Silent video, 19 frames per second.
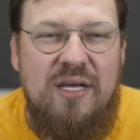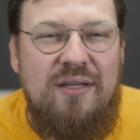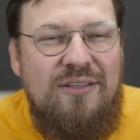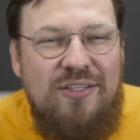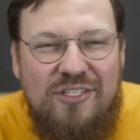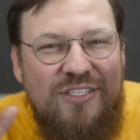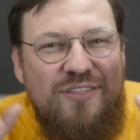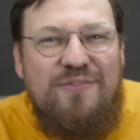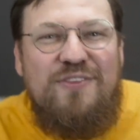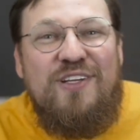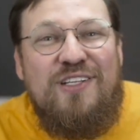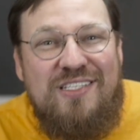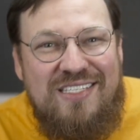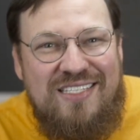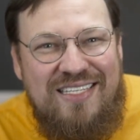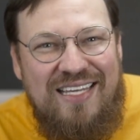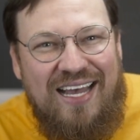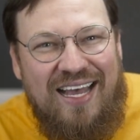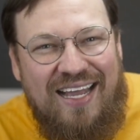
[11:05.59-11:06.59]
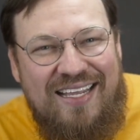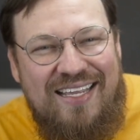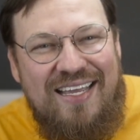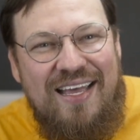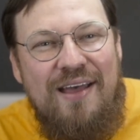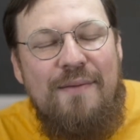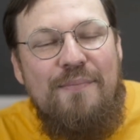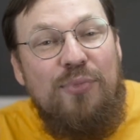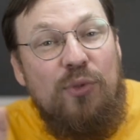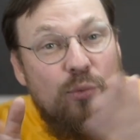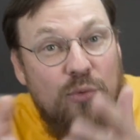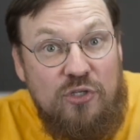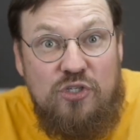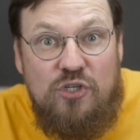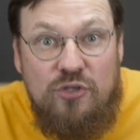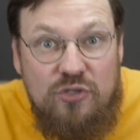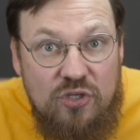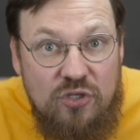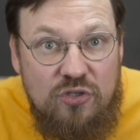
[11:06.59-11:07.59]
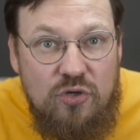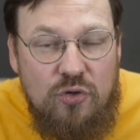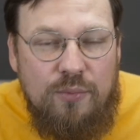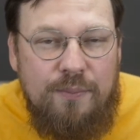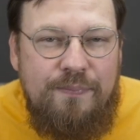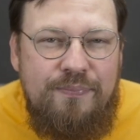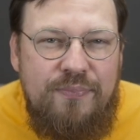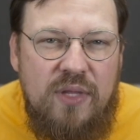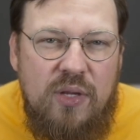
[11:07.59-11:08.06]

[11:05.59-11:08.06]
You just feel stuck. What should you do?